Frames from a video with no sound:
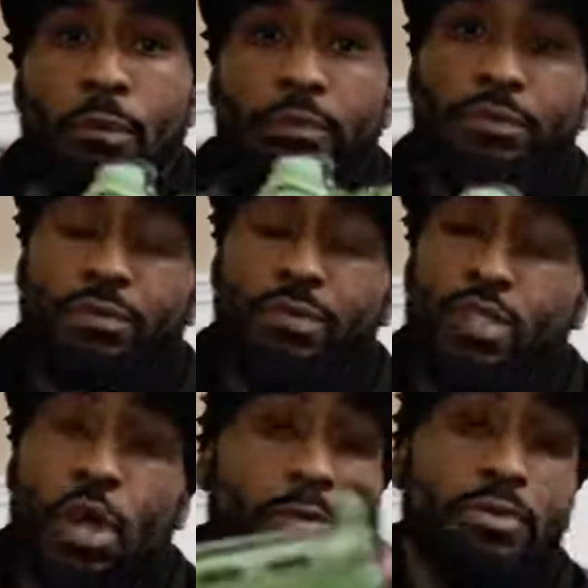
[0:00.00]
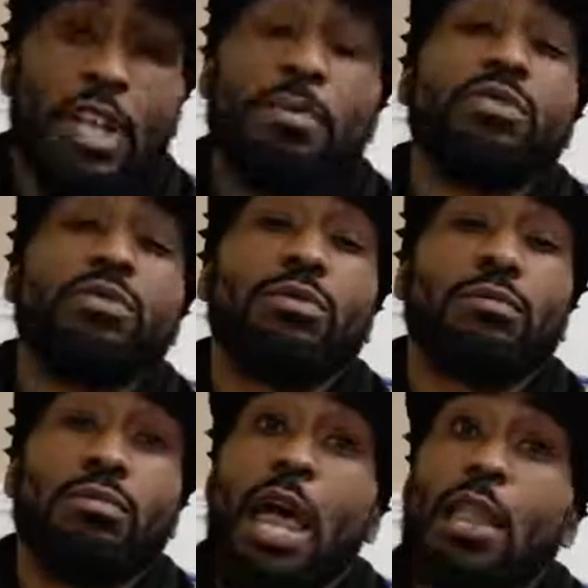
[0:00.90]
So that's my truth.
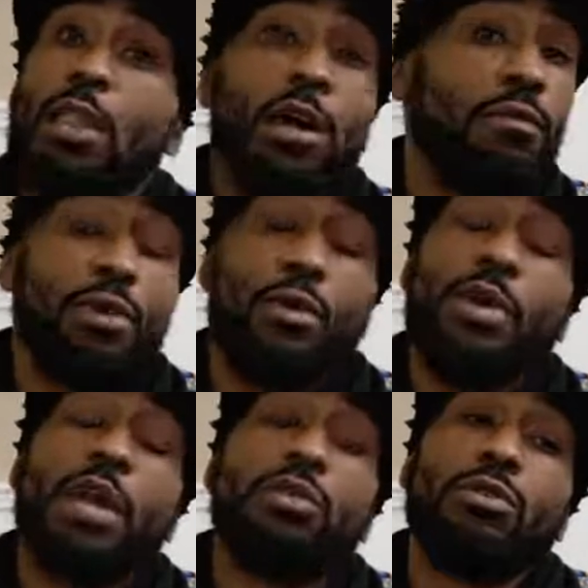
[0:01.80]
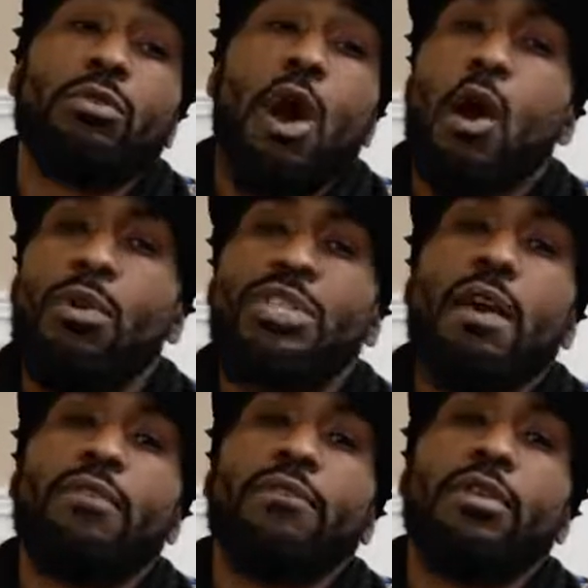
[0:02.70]
But I love doing what I do. Always having fun.